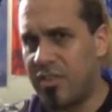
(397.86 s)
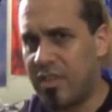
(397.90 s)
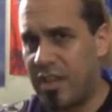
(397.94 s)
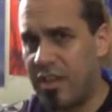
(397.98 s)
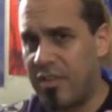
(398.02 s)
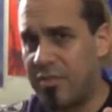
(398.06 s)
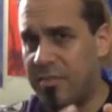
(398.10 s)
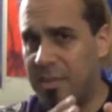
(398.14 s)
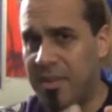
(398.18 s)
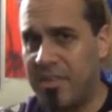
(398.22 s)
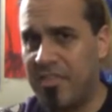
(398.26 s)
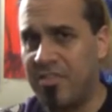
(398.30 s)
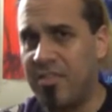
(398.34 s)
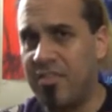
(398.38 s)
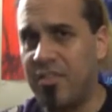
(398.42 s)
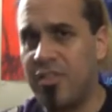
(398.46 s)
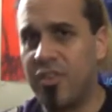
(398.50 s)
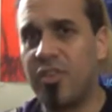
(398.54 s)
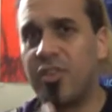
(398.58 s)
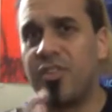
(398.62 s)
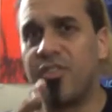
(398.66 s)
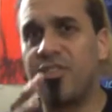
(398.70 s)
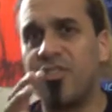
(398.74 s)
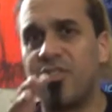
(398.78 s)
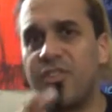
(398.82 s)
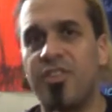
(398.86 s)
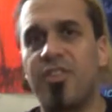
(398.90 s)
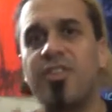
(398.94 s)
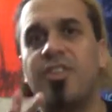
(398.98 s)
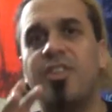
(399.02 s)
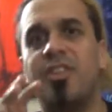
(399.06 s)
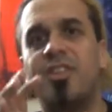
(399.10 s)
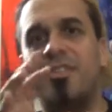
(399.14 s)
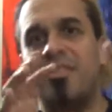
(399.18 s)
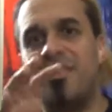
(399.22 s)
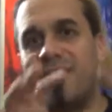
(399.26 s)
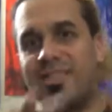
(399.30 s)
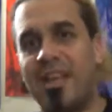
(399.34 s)
especially during
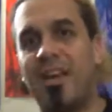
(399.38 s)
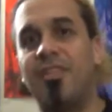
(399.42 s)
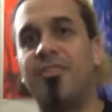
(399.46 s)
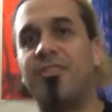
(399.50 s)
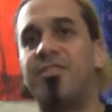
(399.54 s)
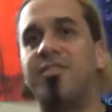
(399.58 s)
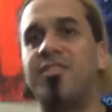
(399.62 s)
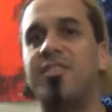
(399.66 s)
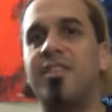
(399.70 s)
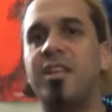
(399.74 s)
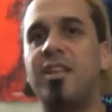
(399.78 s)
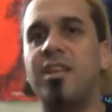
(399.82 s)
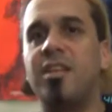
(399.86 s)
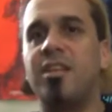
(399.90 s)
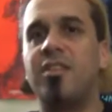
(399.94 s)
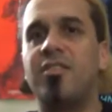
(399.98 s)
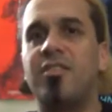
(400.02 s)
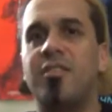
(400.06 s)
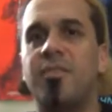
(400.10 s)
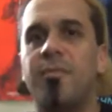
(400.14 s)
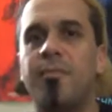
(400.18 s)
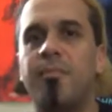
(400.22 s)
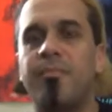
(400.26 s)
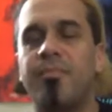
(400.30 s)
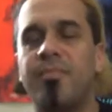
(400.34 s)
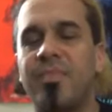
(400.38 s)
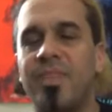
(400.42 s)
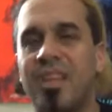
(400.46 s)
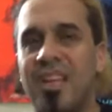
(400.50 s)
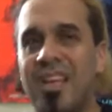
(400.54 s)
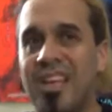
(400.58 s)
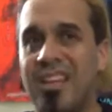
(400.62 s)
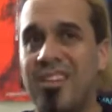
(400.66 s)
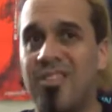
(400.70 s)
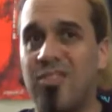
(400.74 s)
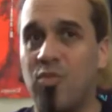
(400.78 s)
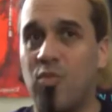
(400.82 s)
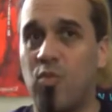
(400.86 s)
certain death scenes.
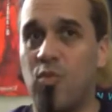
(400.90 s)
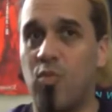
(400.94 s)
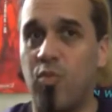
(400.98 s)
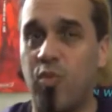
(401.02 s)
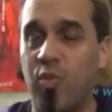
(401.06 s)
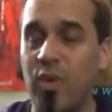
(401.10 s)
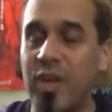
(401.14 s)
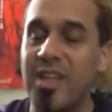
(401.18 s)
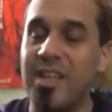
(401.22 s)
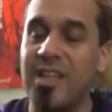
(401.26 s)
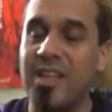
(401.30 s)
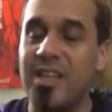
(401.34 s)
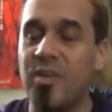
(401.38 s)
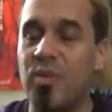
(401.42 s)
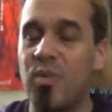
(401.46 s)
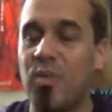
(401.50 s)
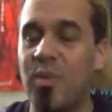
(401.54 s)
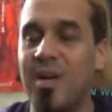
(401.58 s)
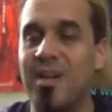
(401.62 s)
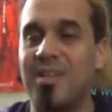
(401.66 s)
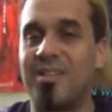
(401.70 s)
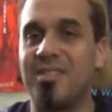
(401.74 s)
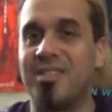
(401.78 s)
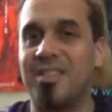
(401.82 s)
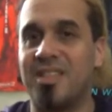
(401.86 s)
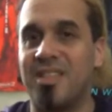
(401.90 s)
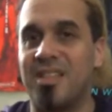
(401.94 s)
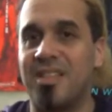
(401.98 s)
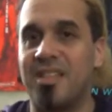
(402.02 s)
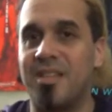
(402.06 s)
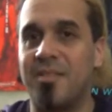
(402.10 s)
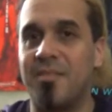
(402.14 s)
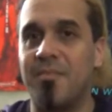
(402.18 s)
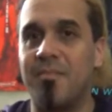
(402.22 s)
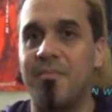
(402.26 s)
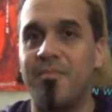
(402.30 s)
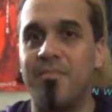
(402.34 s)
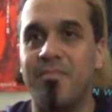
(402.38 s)
It's really well
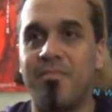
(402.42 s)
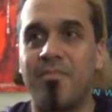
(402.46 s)
done.